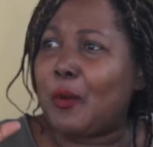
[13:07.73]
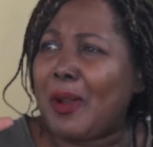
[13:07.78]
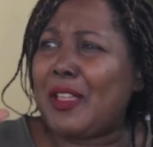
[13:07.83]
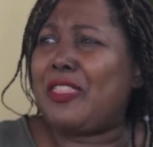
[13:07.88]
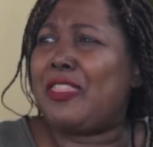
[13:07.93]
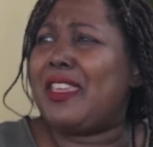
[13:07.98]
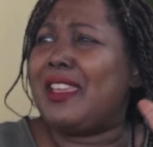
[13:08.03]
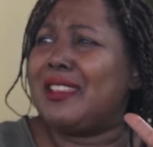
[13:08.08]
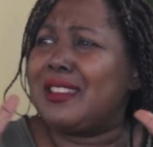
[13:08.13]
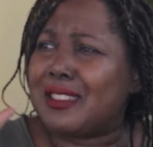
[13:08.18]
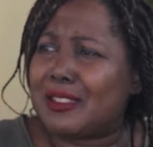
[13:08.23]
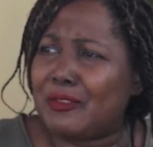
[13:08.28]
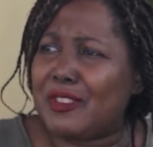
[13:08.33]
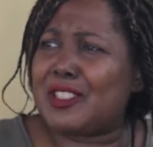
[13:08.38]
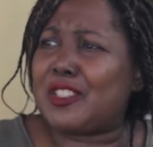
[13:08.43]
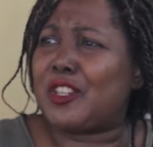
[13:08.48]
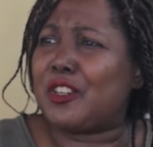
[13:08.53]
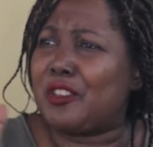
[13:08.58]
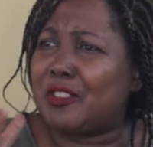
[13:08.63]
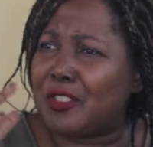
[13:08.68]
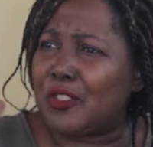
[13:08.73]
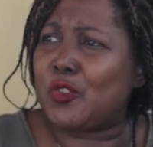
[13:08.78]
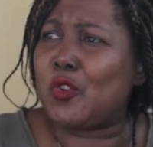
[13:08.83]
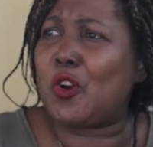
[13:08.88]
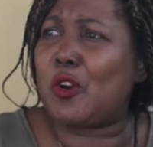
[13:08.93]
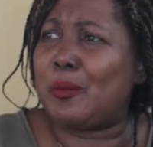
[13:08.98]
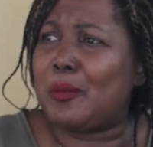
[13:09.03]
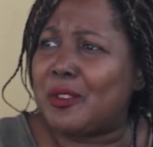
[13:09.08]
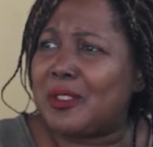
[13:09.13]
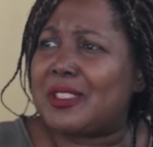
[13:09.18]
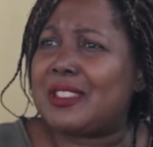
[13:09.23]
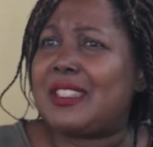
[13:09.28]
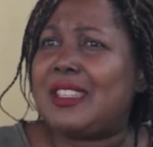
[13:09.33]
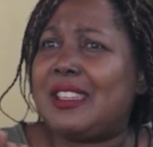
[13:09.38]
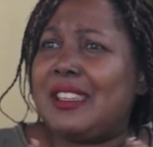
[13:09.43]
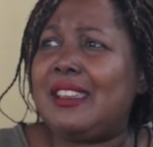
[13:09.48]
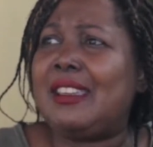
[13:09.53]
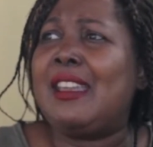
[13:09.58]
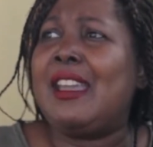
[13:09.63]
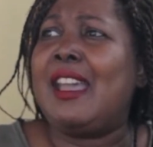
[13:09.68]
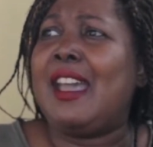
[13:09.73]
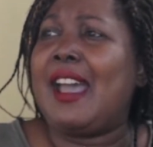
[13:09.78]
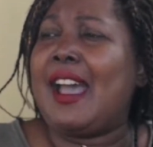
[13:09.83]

When things return to normalcy,